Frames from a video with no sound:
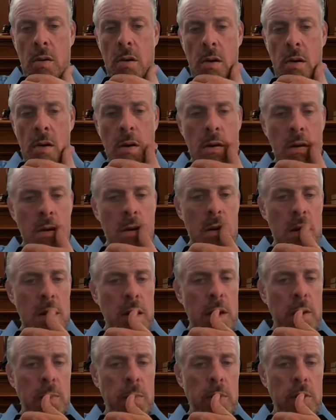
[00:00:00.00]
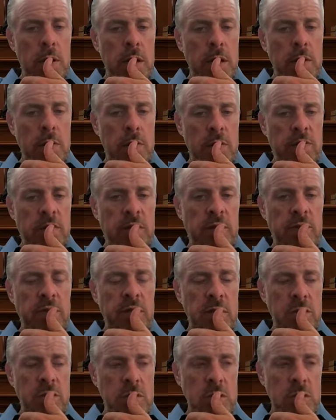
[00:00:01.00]
Or an airport ignores
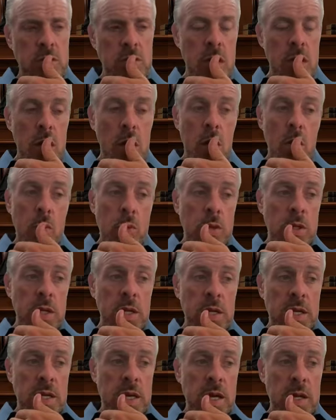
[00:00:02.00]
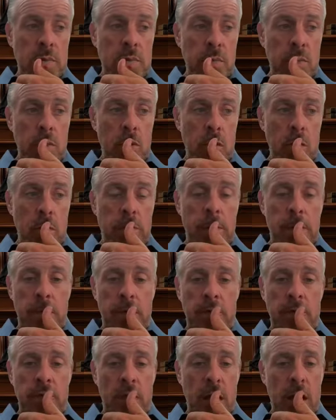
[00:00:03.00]
safety concerns. We need to get more
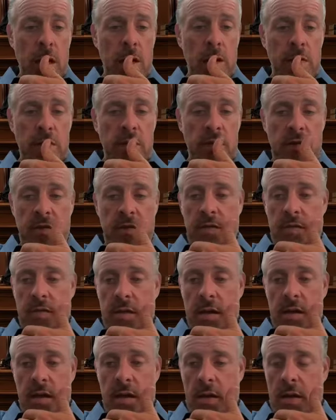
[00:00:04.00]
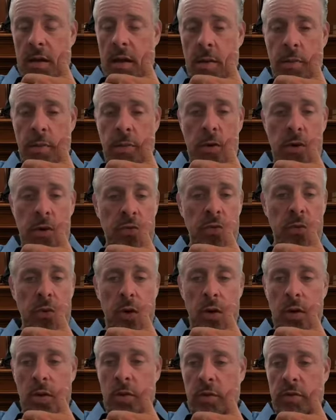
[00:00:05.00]
people flying in this airport, or
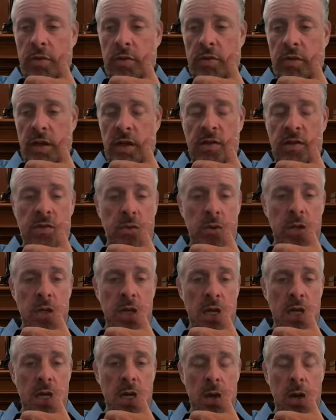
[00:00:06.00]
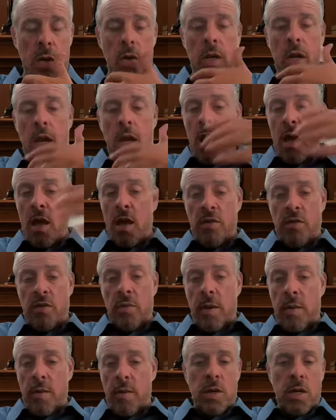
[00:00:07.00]
we're going to lose our thing. So we need to get going.
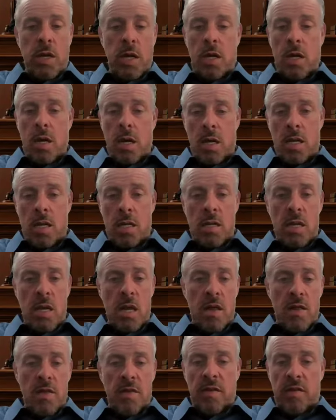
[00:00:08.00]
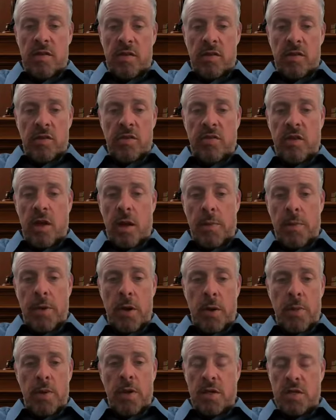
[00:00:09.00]
So maybe we could cut this little stop
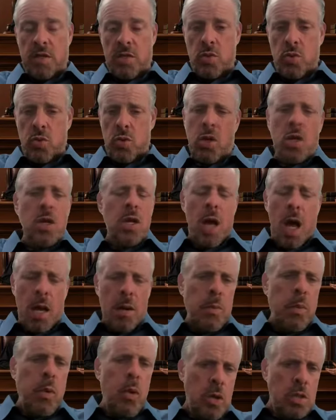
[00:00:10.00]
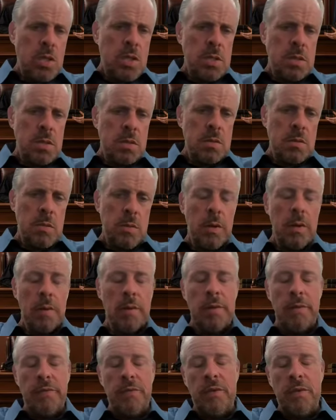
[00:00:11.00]
here because it's really not important.
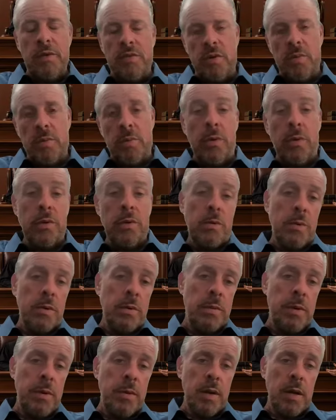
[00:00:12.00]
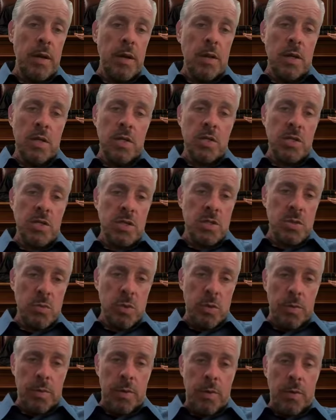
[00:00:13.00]
Well, if it wasn't important, it would be a regulation. It
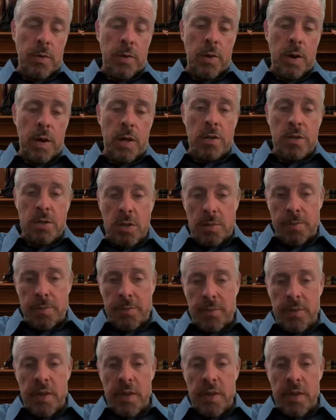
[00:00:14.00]
wouldn't be required.